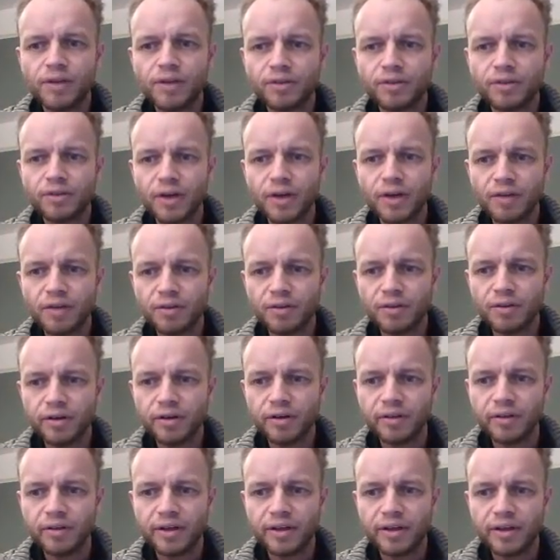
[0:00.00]
so have a
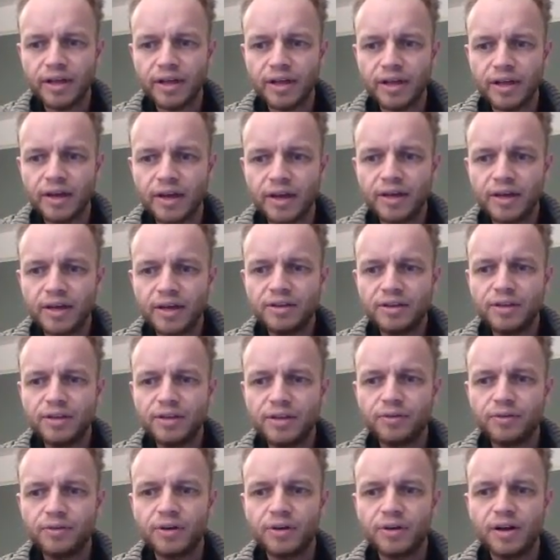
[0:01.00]
look at the key.
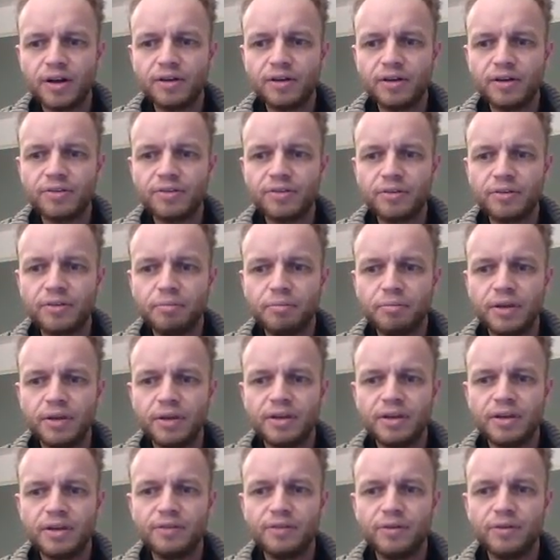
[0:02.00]
Different colors
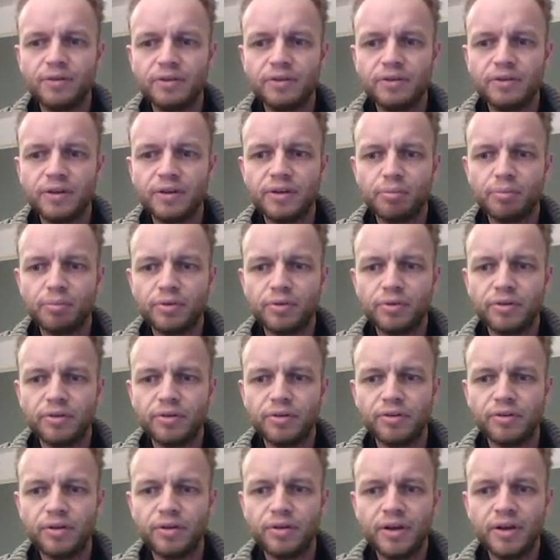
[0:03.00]
mean different
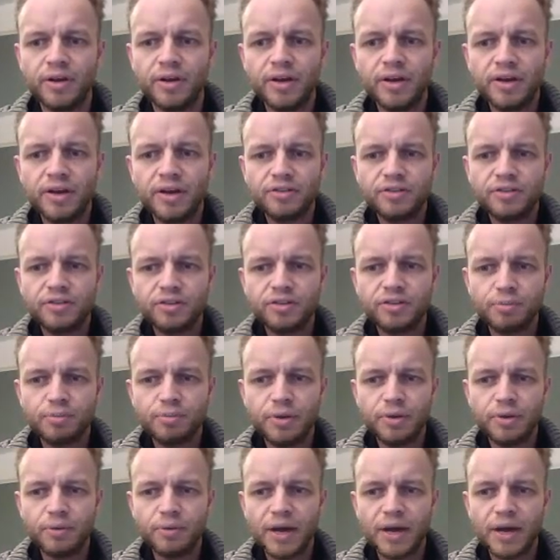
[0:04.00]
temperatures. Just
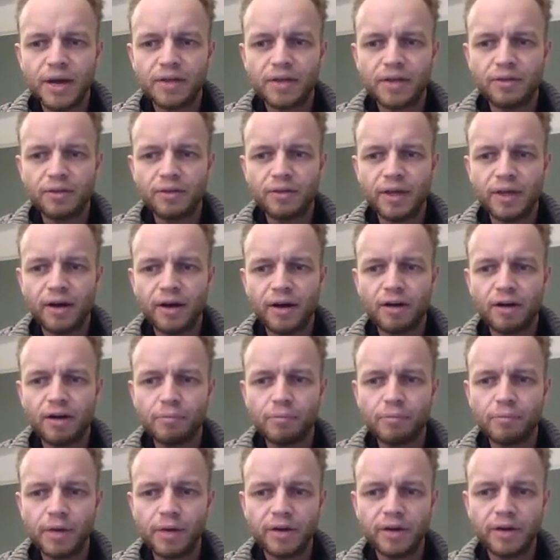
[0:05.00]
be aware that there
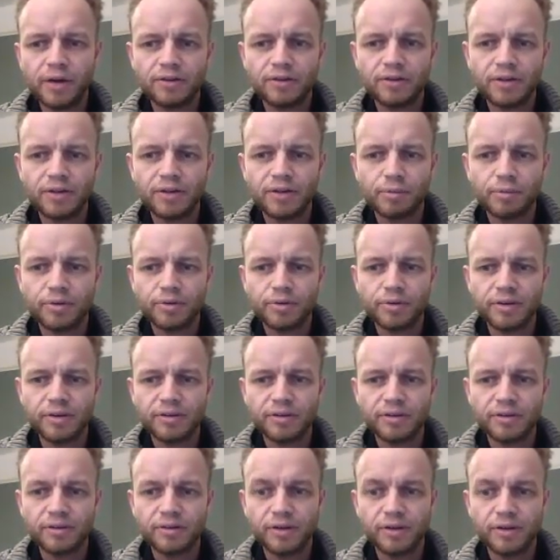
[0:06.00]
are minus numbers
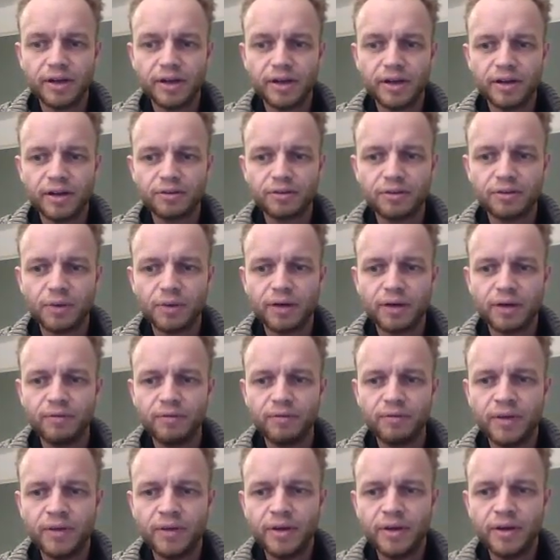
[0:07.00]
here as
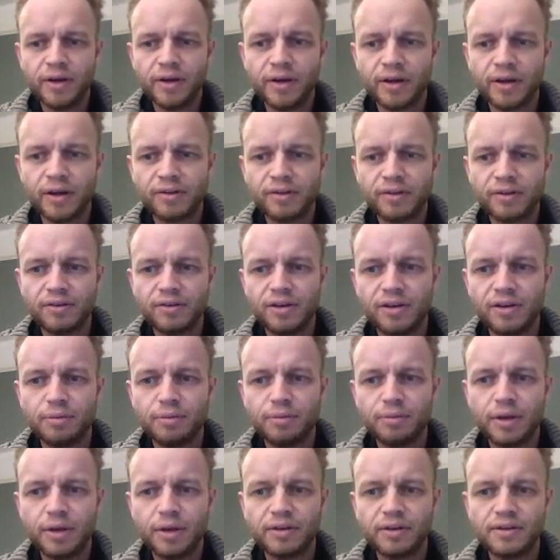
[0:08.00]
well. Okay, so you need
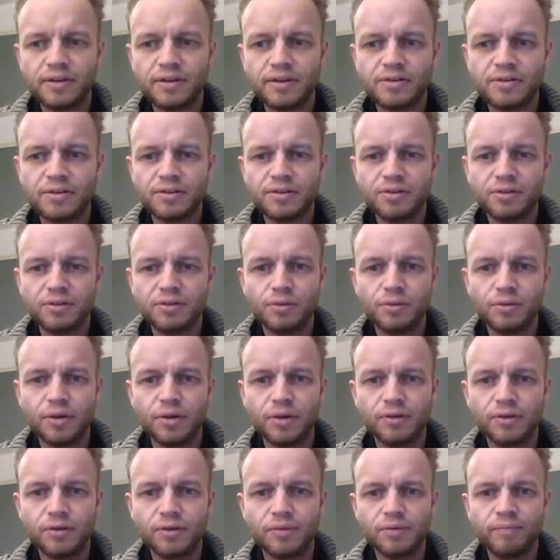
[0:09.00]
to pay attention to
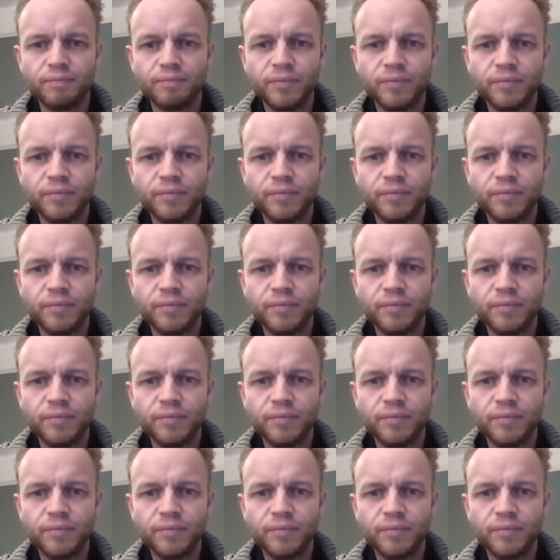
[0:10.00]
those.